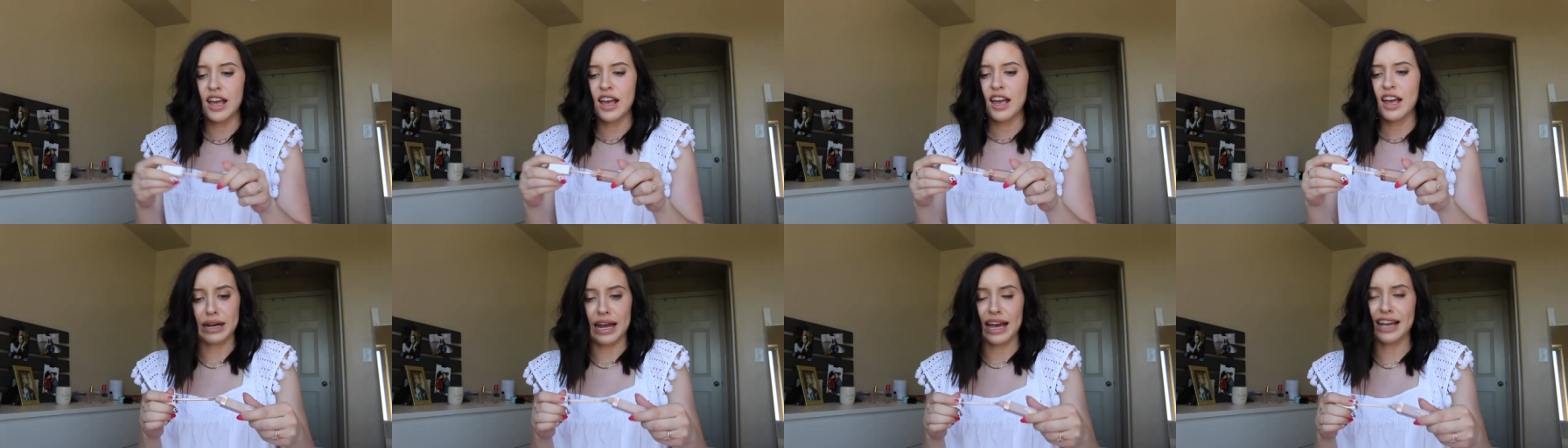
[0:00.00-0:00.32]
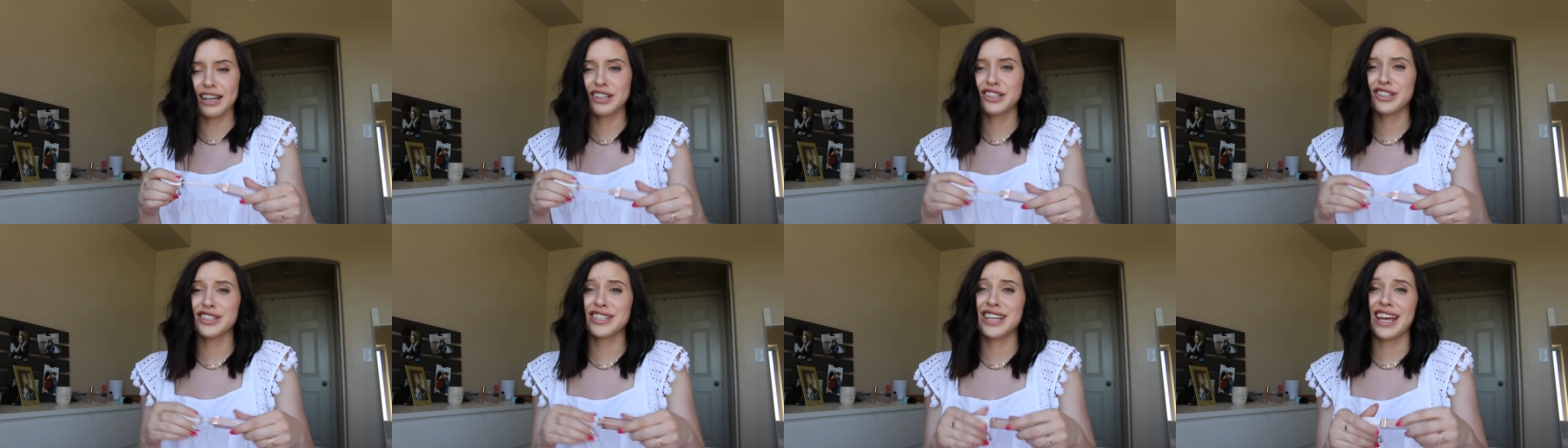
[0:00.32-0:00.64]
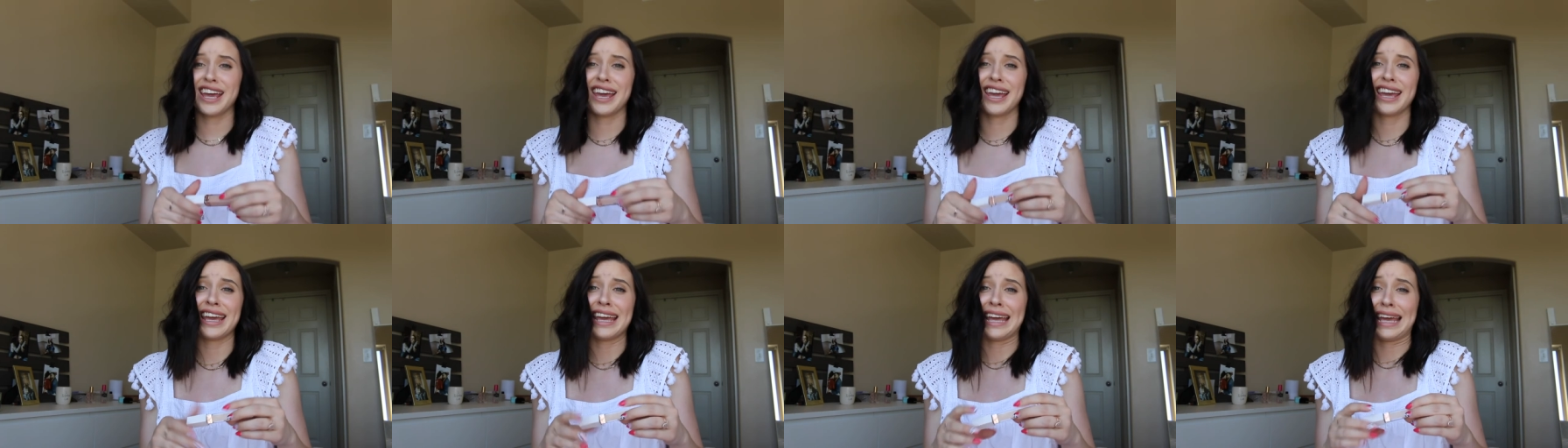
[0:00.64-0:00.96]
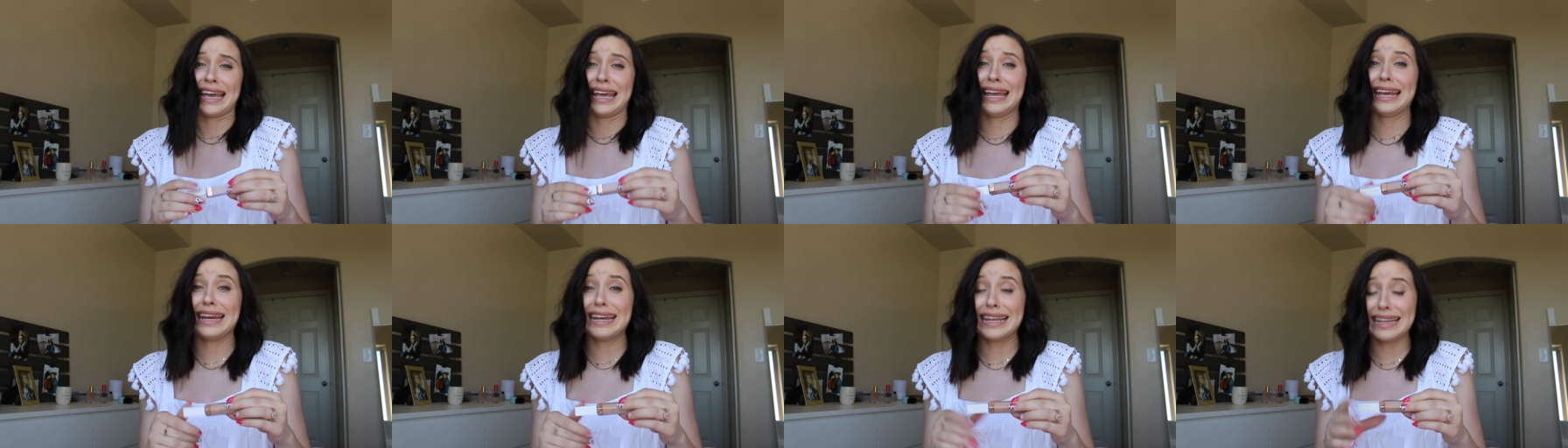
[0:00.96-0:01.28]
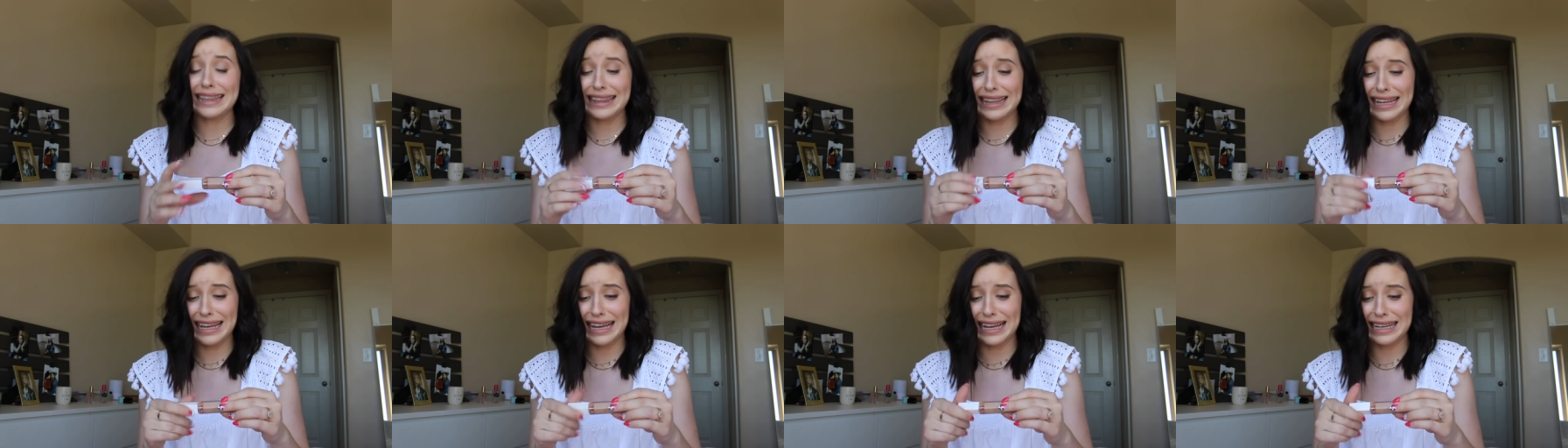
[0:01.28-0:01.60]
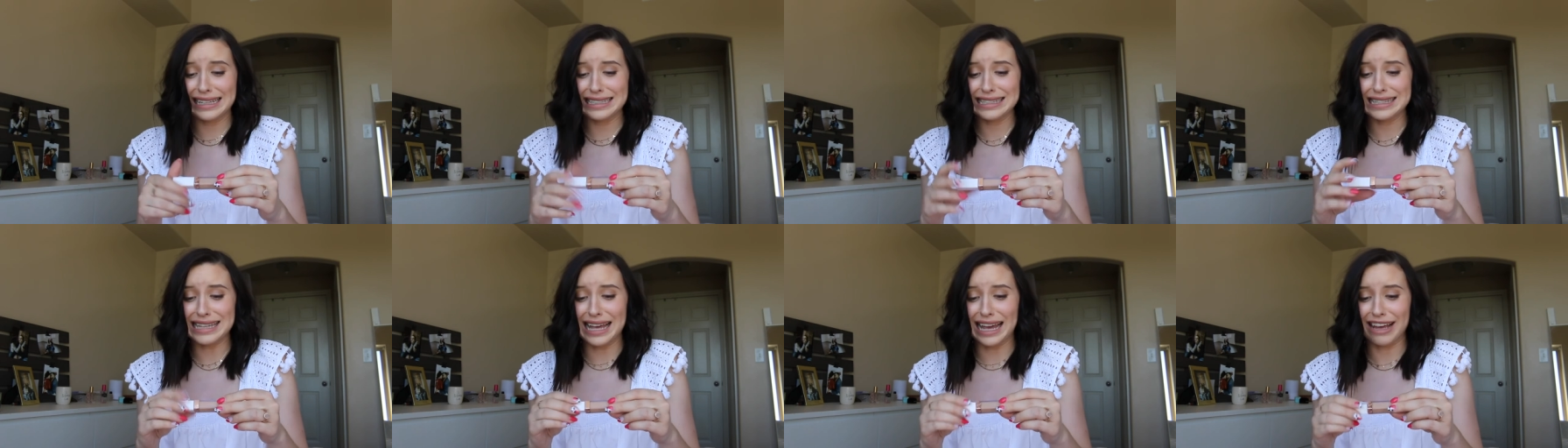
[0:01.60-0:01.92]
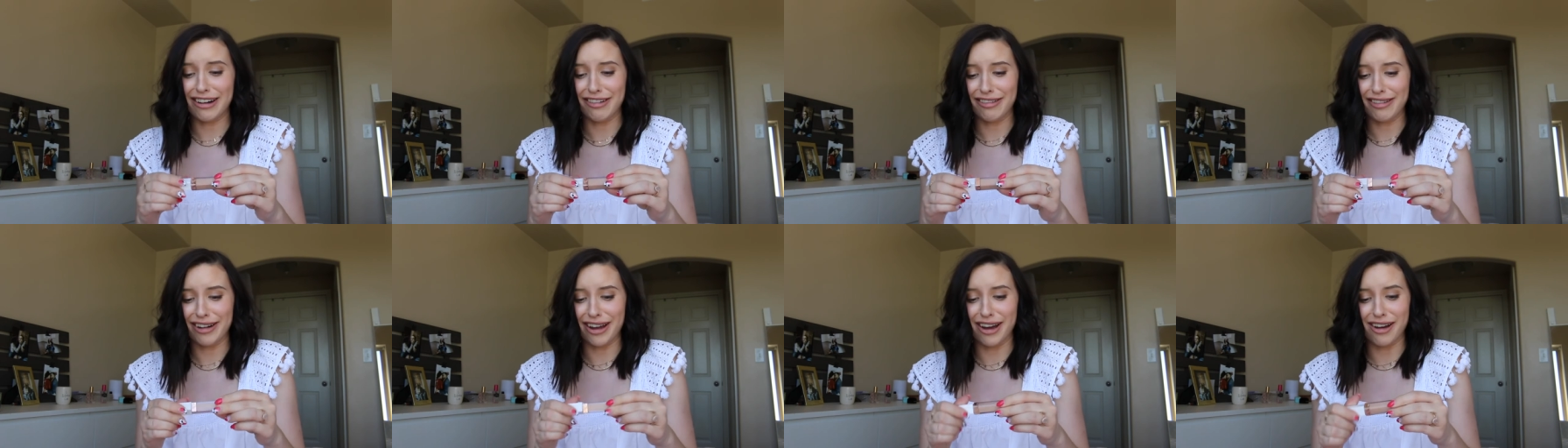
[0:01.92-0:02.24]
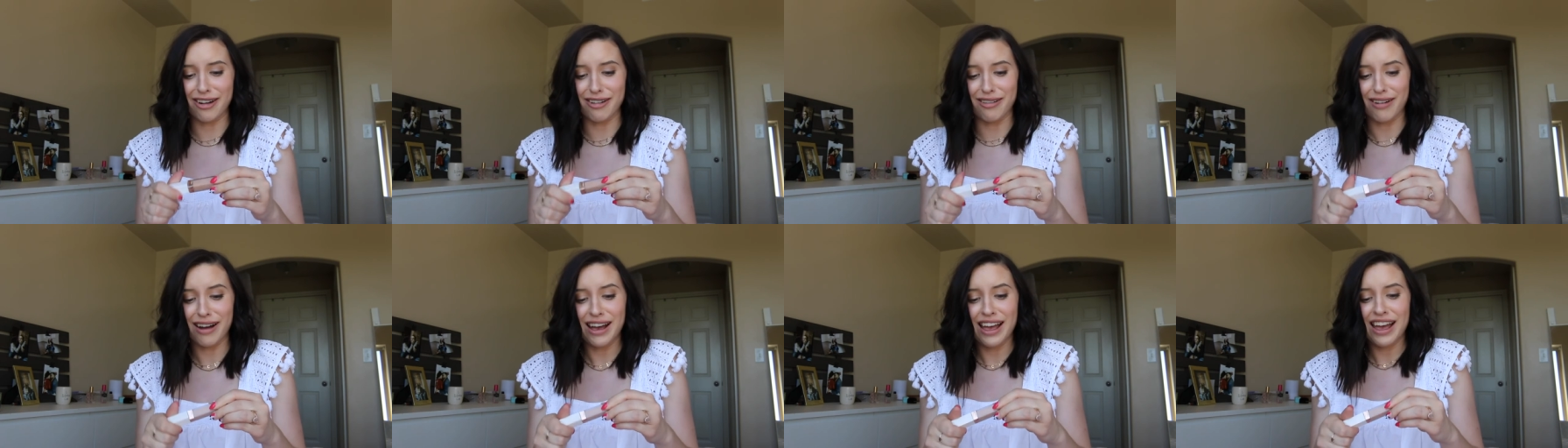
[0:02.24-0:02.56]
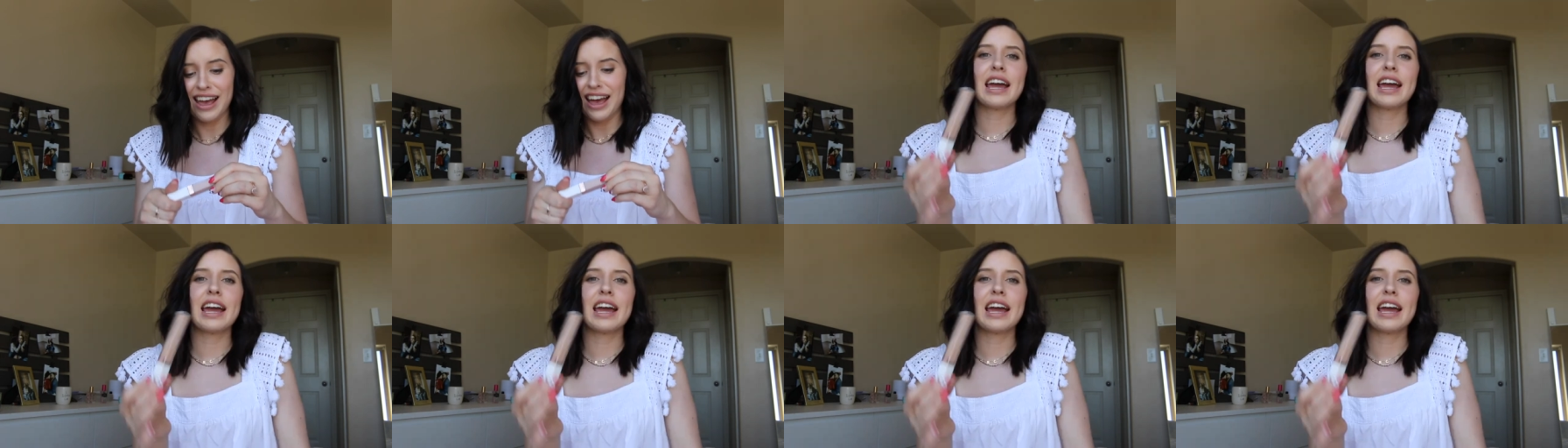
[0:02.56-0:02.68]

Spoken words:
but I just hated this. I don't know.